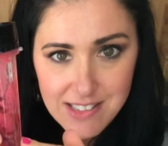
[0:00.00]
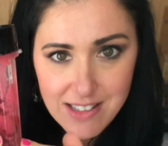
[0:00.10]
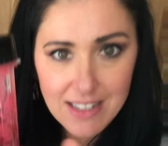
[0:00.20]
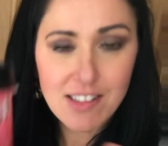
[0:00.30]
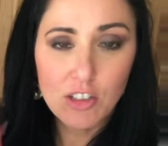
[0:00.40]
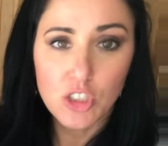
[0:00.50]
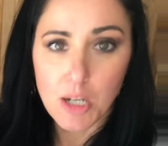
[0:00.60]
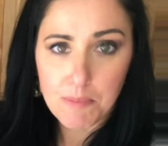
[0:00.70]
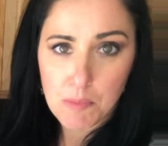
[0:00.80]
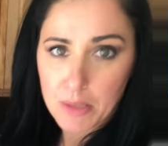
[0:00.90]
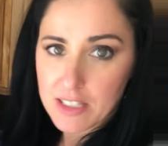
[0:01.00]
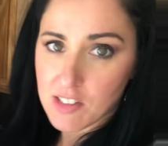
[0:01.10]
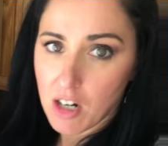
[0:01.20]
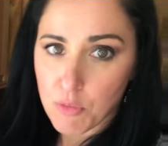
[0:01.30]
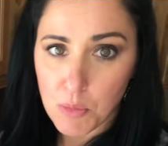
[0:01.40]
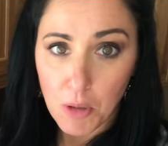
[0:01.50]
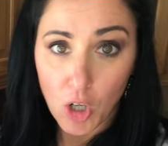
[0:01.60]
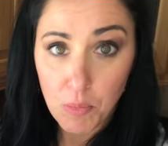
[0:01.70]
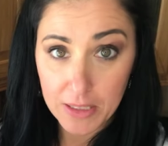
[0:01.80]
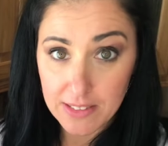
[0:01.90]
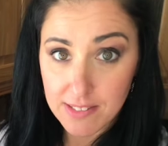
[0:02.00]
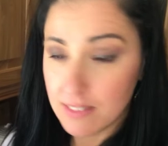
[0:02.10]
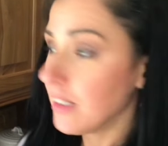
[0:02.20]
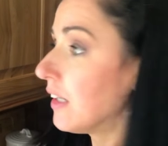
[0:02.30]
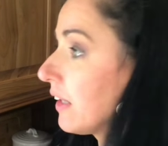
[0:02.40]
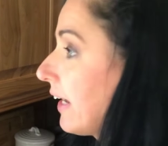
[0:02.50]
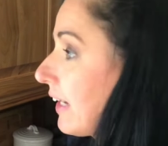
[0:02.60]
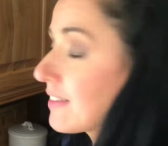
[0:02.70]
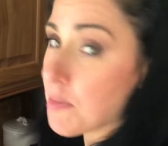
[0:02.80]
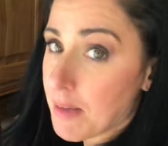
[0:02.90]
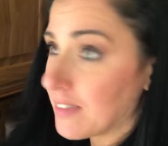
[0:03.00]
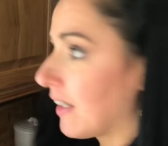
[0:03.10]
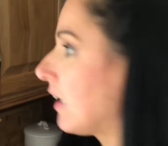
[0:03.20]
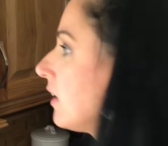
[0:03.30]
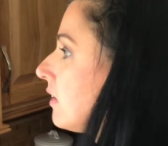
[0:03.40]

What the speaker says: That's how sharp the blades are from almonds. Like, it's amazing.